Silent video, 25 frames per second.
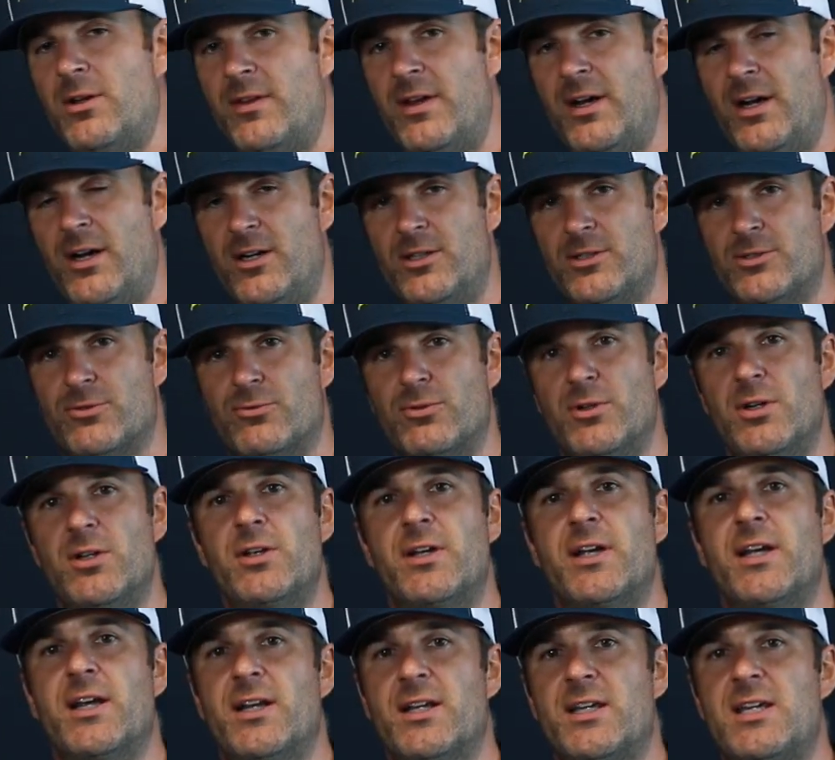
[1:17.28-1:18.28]
in there is
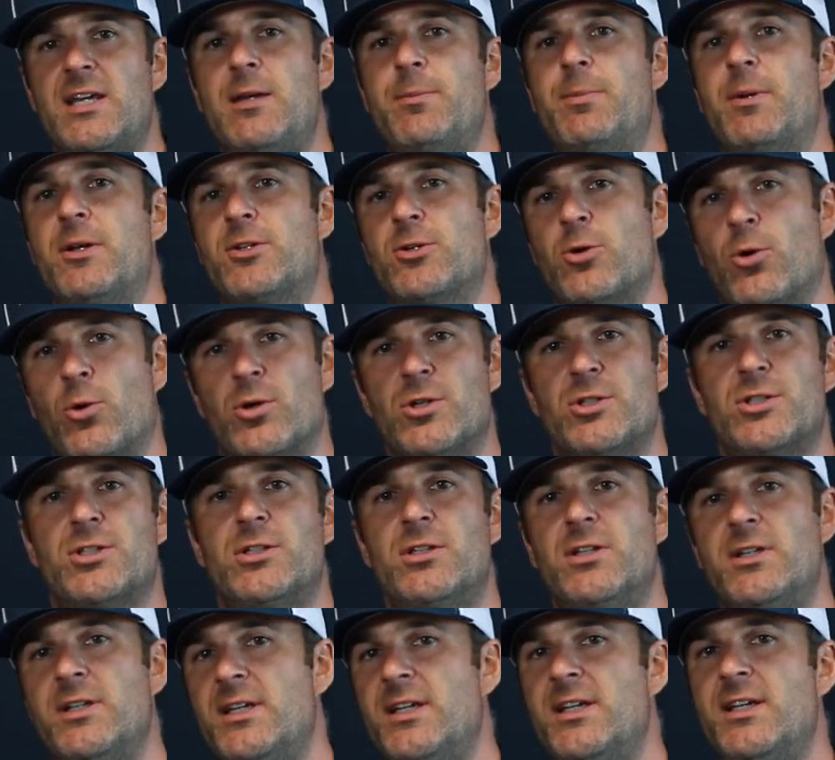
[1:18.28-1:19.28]
really gonna keep it
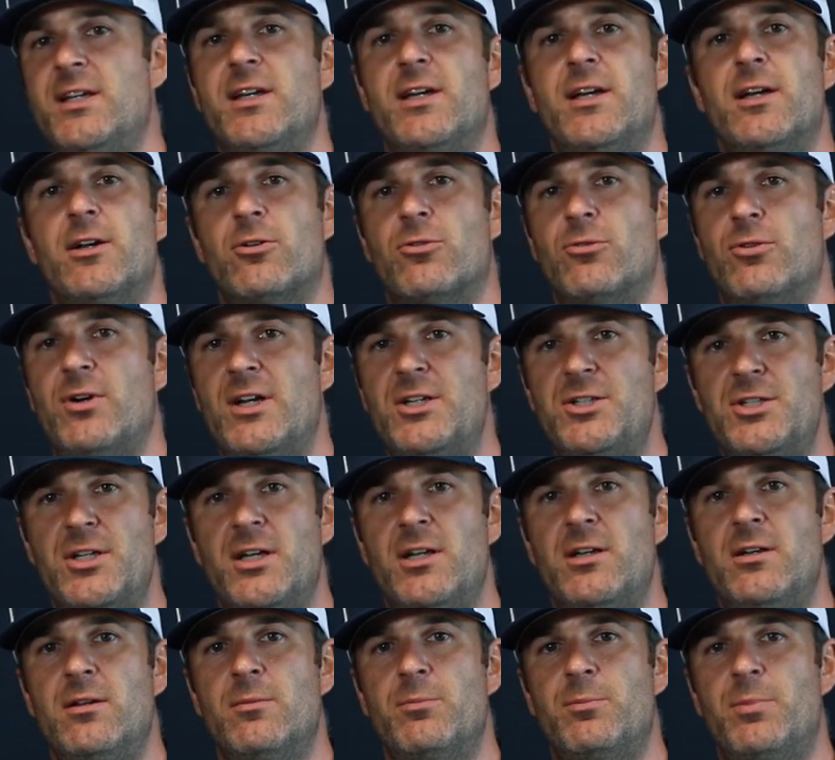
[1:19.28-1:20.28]
torsionally
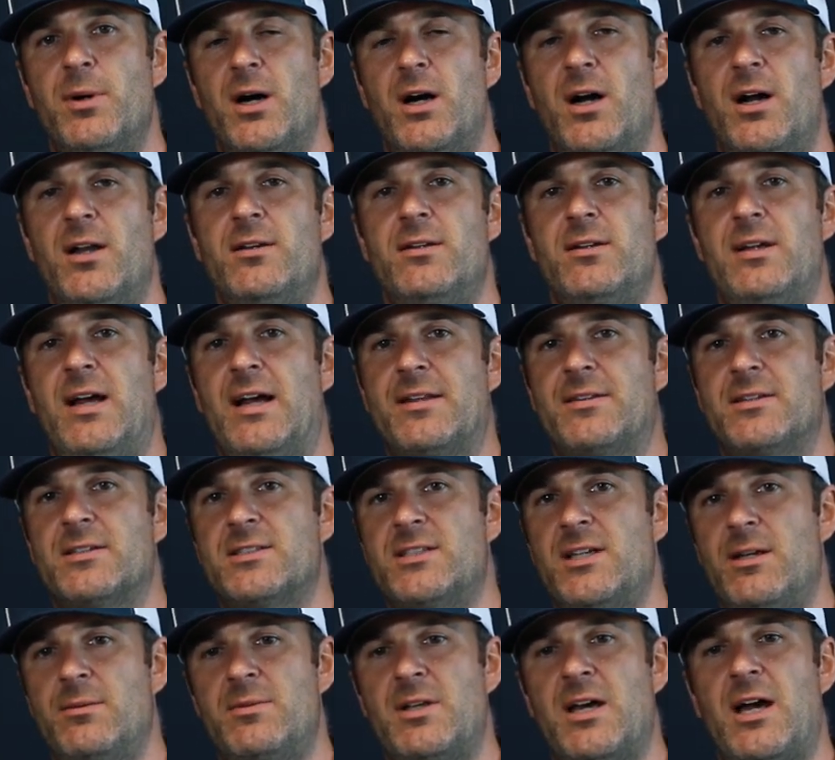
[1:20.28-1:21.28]
rigid, but at the
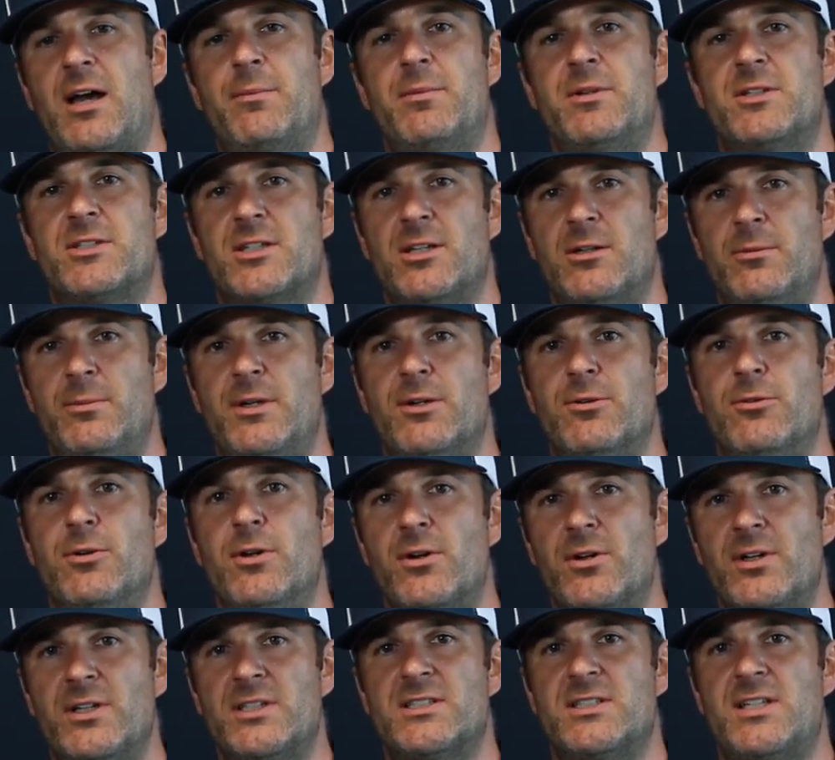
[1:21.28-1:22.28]
same time, it's gonna be
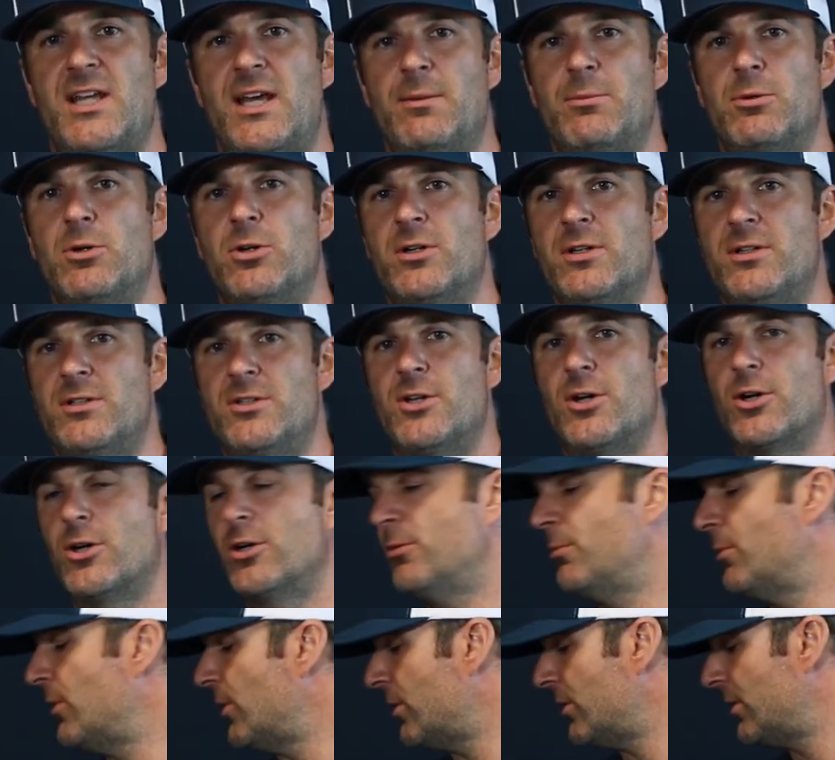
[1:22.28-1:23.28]
really stable and
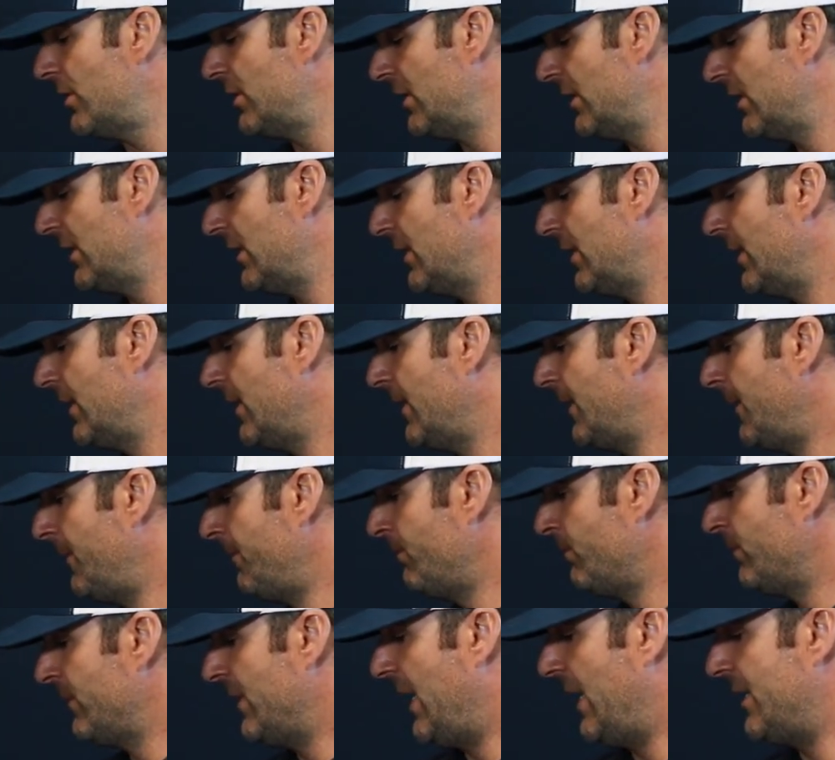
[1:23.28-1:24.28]
durable.
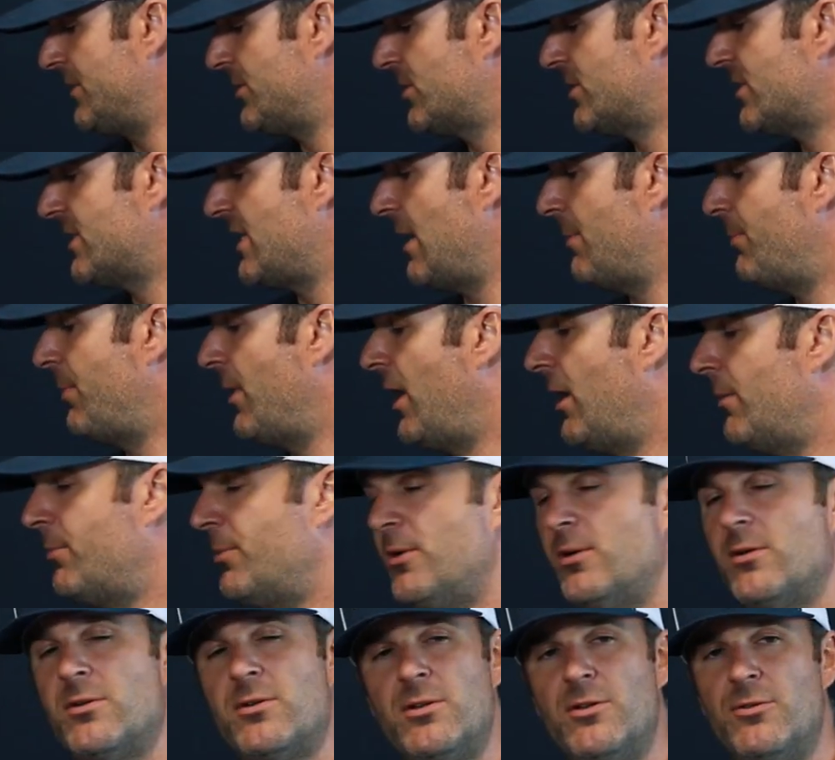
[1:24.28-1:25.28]
As you step
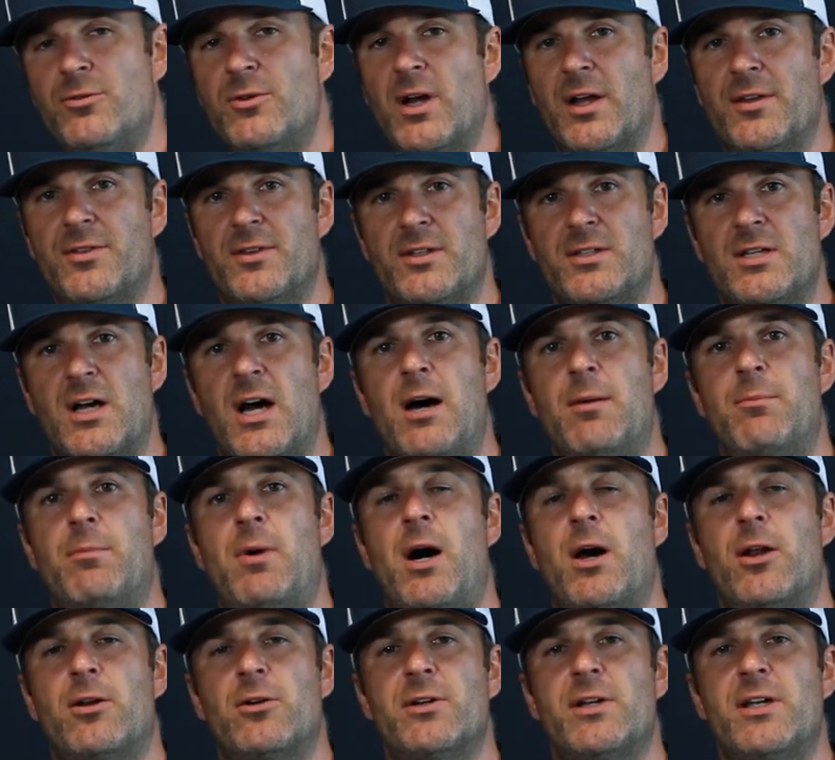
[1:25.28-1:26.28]
up, you've got the top
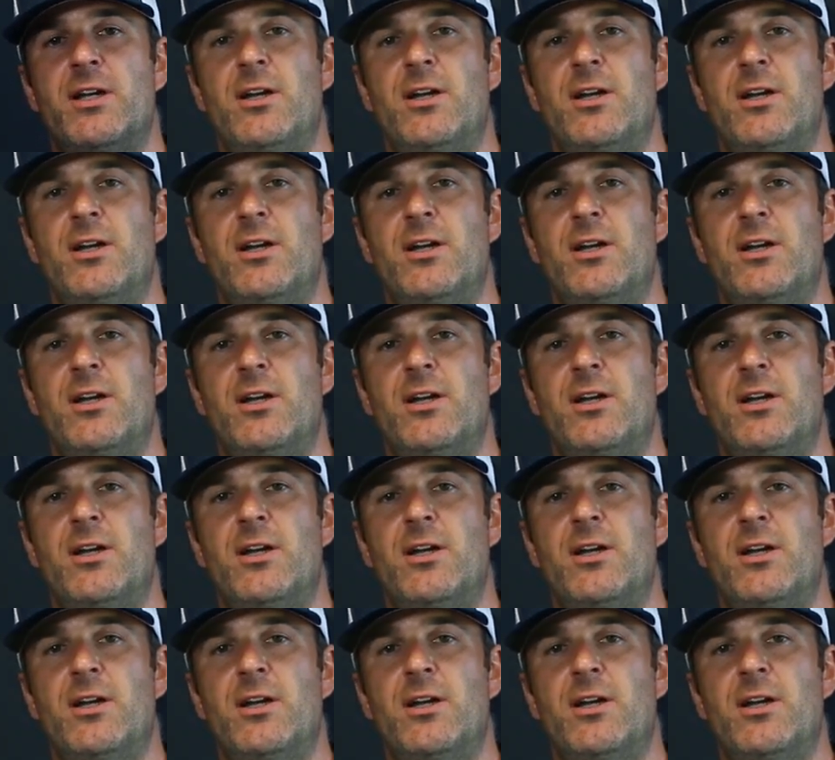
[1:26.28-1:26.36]
model